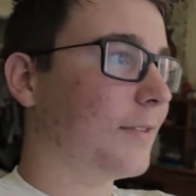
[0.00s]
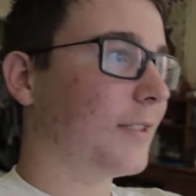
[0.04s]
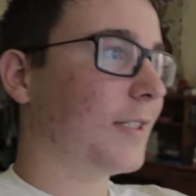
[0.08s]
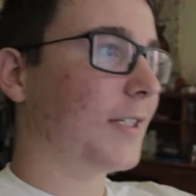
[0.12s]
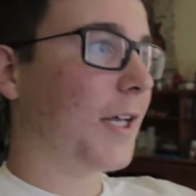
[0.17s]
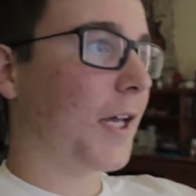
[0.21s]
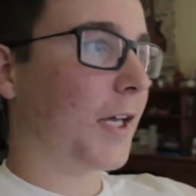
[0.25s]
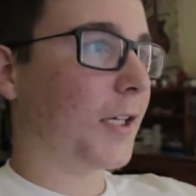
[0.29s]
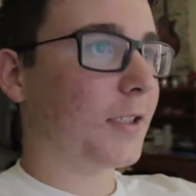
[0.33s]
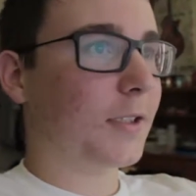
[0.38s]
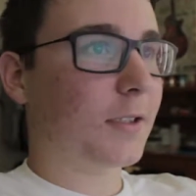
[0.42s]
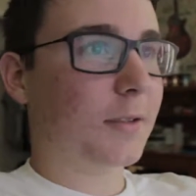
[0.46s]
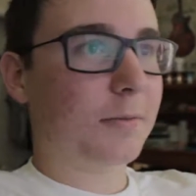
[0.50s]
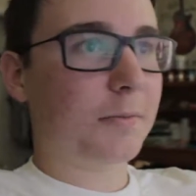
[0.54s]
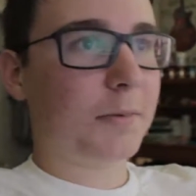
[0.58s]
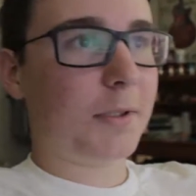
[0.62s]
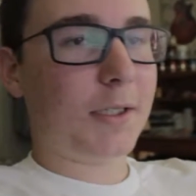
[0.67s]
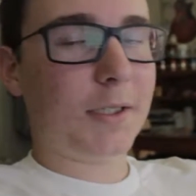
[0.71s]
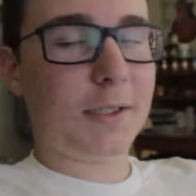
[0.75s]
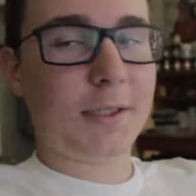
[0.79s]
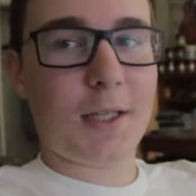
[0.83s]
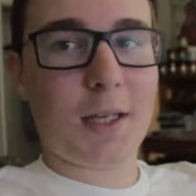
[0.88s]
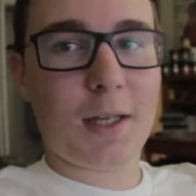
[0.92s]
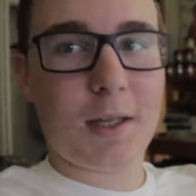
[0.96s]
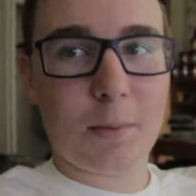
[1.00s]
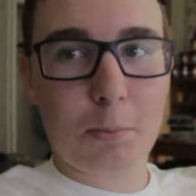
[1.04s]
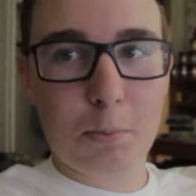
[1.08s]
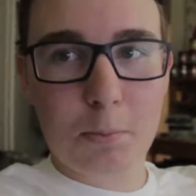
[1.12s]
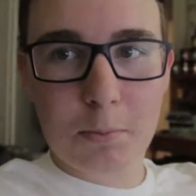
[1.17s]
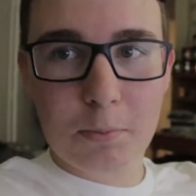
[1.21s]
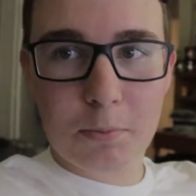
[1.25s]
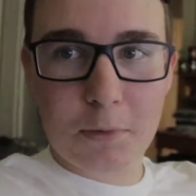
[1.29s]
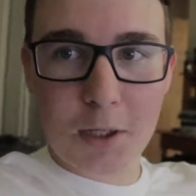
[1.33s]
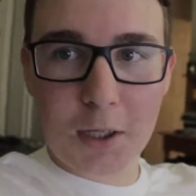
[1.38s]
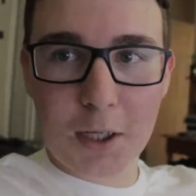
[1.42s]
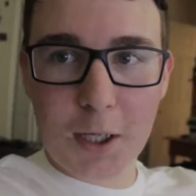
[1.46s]
tests because I
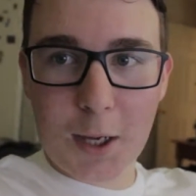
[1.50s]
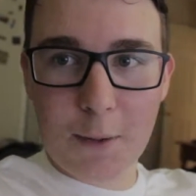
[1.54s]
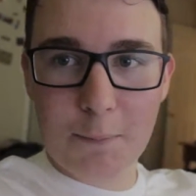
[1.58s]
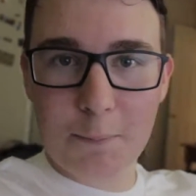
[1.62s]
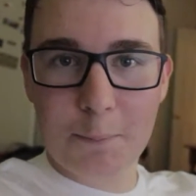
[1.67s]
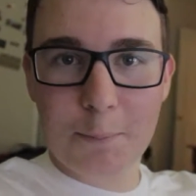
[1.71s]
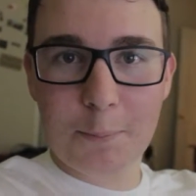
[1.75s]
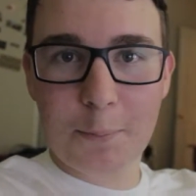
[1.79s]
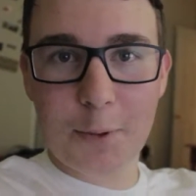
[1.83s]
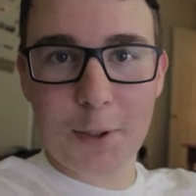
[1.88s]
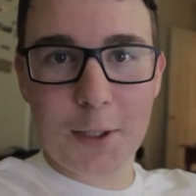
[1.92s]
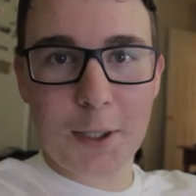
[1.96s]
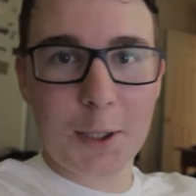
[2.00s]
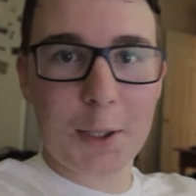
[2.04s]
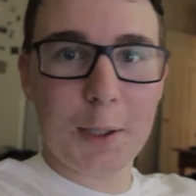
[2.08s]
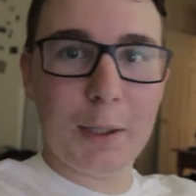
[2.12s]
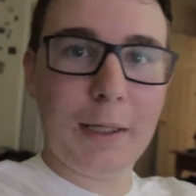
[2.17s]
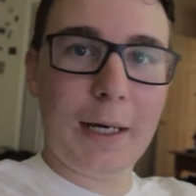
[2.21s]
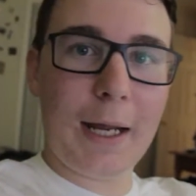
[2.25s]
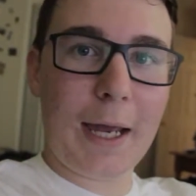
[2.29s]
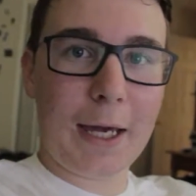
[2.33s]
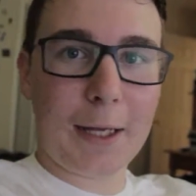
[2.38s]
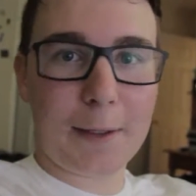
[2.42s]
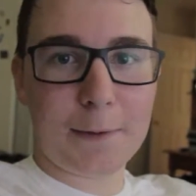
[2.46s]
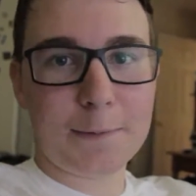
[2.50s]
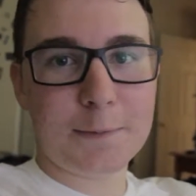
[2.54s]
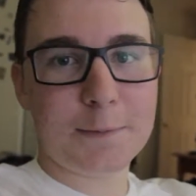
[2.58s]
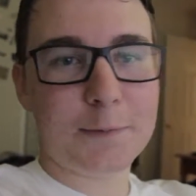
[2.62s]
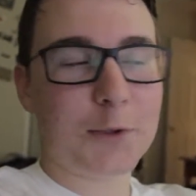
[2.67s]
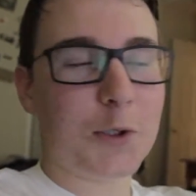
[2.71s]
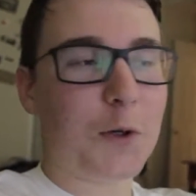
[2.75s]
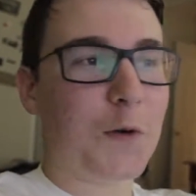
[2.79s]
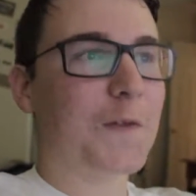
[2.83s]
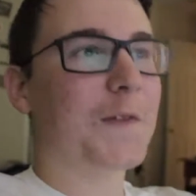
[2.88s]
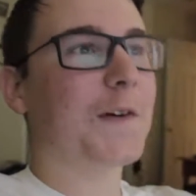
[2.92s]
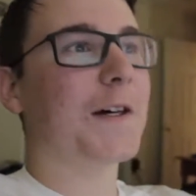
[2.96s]
think I'm pretty good at them
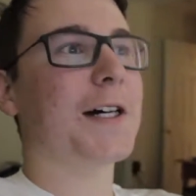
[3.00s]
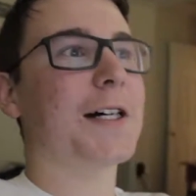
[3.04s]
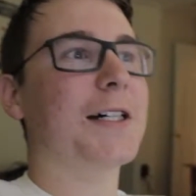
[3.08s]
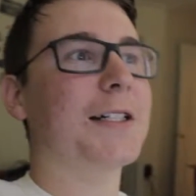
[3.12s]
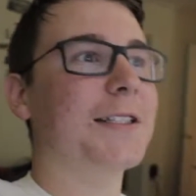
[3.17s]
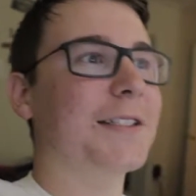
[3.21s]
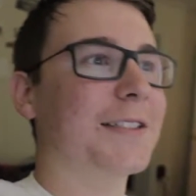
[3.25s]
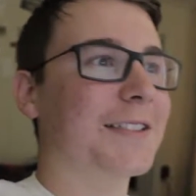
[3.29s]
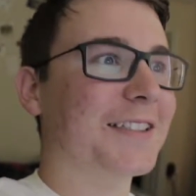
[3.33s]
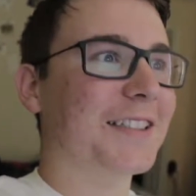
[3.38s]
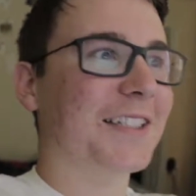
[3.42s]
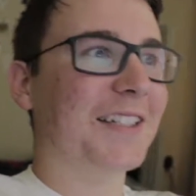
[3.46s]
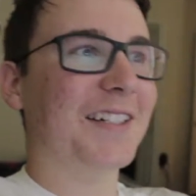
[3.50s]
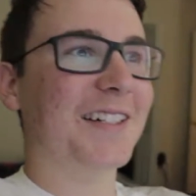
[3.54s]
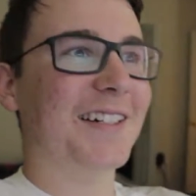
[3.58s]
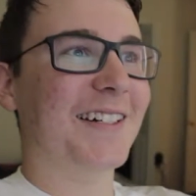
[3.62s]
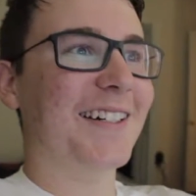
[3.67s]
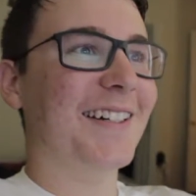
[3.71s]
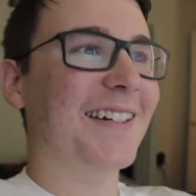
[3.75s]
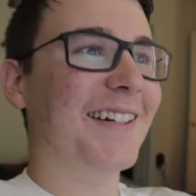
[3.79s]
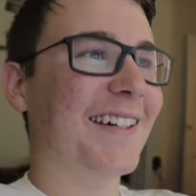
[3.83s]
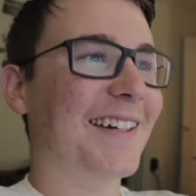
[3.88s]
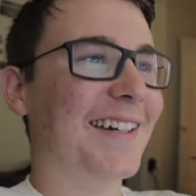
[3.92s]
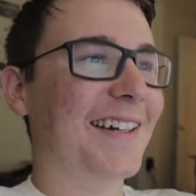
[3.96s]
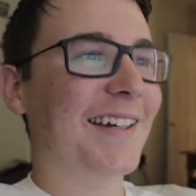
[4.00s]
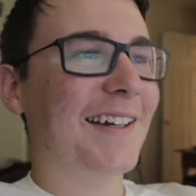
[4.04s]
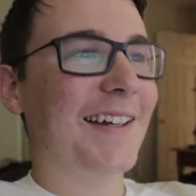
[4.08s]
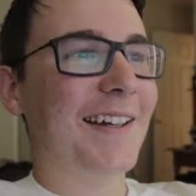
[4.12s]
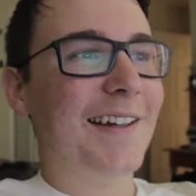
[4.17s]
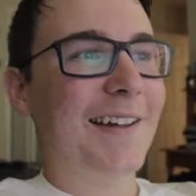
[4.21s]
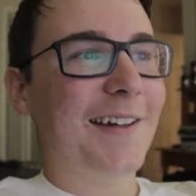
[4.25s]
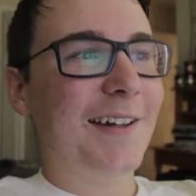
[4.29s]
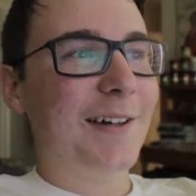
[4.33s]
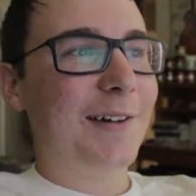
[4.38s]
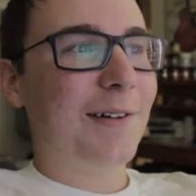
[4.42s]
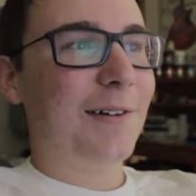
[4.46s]
so far, so
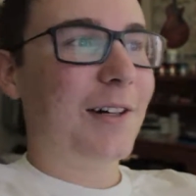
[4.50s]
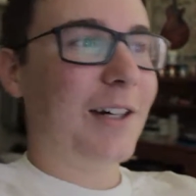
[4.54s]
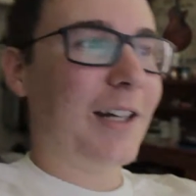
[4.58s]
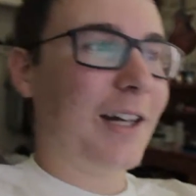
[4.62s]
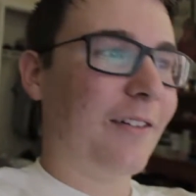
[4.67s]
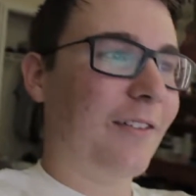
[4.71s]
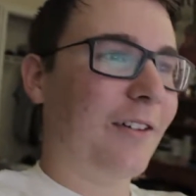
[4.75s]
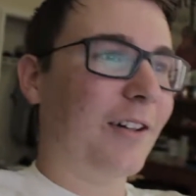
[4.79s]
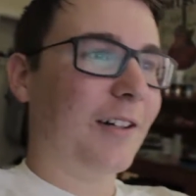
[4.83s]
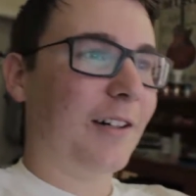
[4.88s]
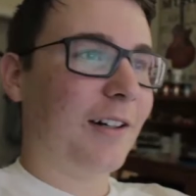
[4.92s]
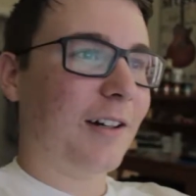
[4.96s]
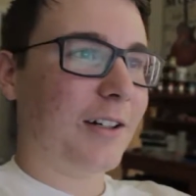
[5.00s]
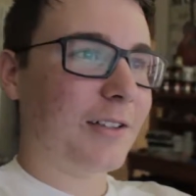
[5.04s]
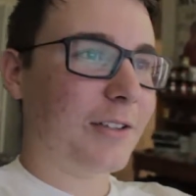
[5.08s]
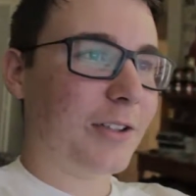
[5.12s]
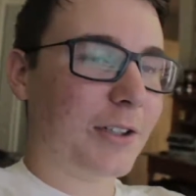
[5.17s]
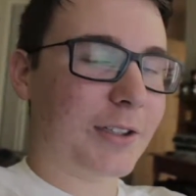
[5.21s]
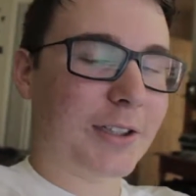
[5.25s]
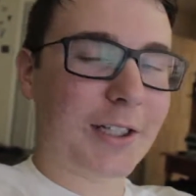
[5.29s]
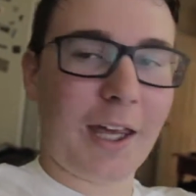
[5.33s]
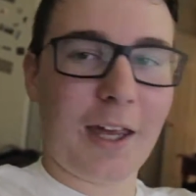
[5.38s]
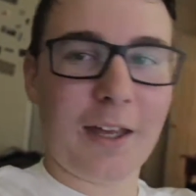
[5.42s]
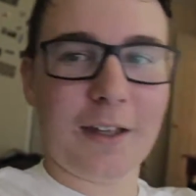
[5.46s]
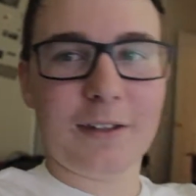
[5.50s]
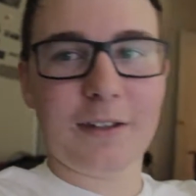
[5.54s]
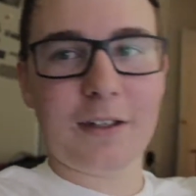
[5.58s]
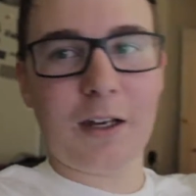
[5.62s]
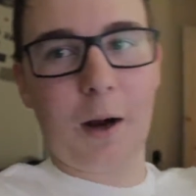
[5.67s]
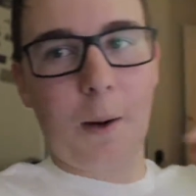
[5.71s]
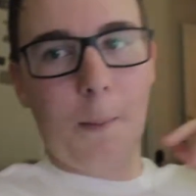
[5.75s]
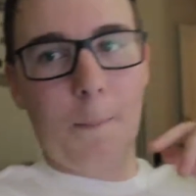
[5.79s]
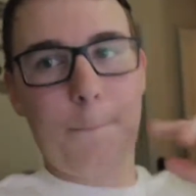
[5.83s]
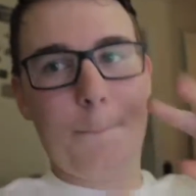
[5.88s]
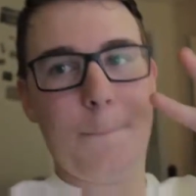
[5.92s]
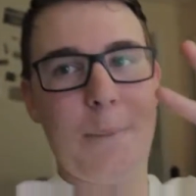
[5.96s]
whatever. I'll talk to you guys
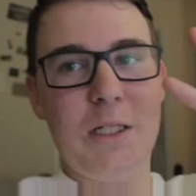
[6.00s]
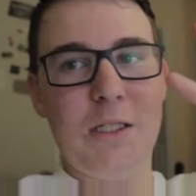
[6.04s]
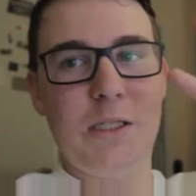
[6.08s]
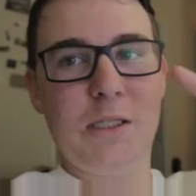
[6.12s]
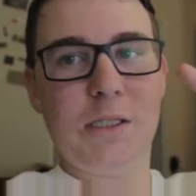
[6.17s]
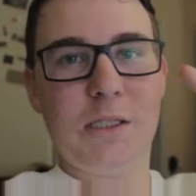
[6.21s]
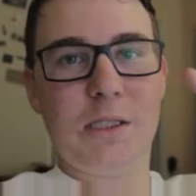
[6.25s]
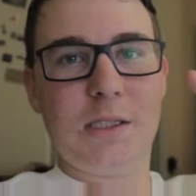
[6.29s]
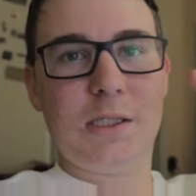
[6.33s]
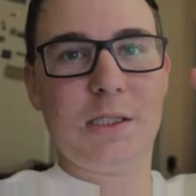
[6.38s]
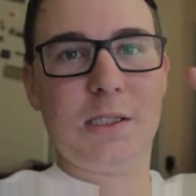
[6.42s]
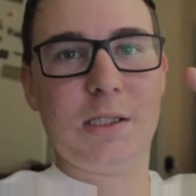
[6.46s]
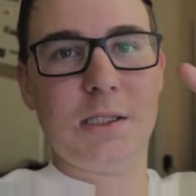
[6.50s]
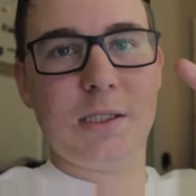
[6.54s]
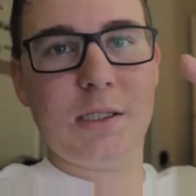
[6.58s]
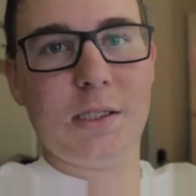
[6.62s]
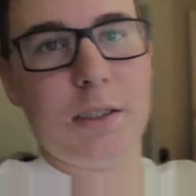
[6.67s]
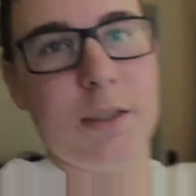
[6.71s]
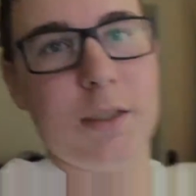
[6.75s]
later. Peace.